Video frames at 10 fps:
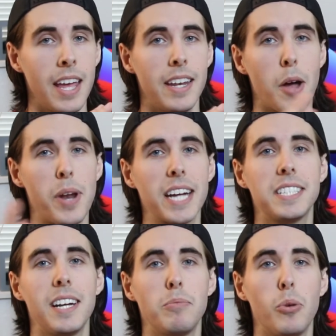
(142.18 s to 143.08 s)
Now,
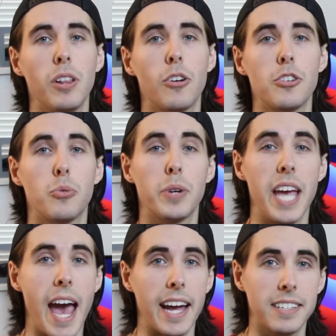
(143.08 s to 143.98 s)
next up, we learned
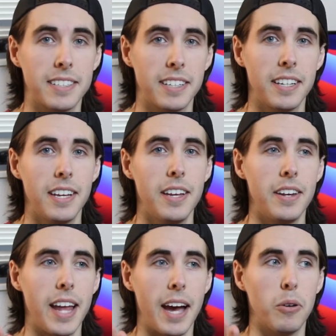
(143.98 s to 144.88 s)
React.
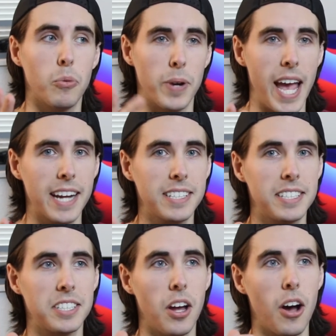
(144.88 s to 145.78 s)
Now, React
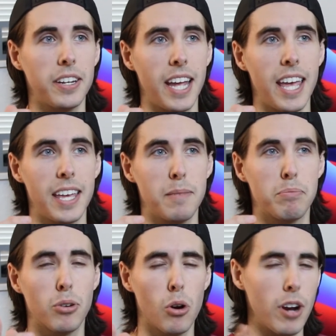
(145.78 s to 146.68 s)
is not a
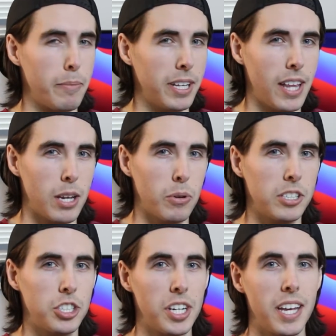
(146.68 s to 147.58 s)
programming
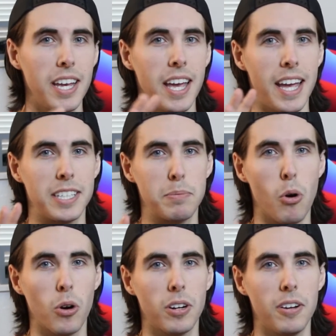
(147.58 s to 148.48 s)
language. It's
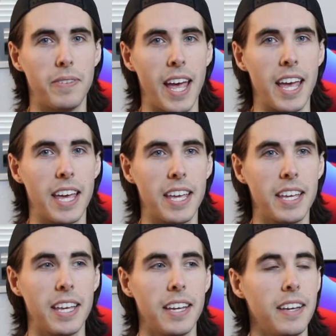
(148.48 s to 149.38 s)
more of
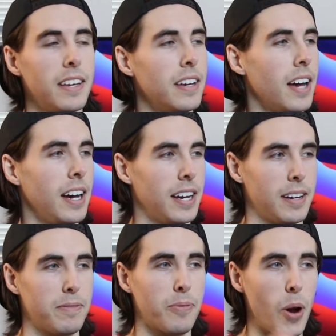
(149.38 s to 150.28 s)
a
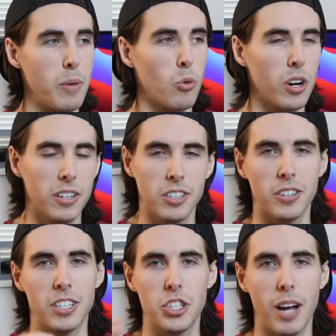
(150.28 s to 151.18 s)
uh, framework
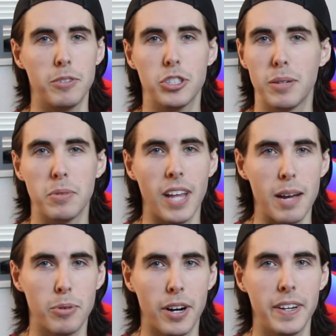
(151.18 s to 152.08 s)
or a JavaScript
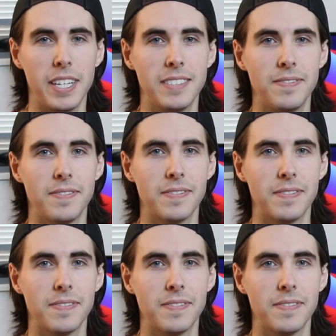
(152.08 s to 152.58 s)
library.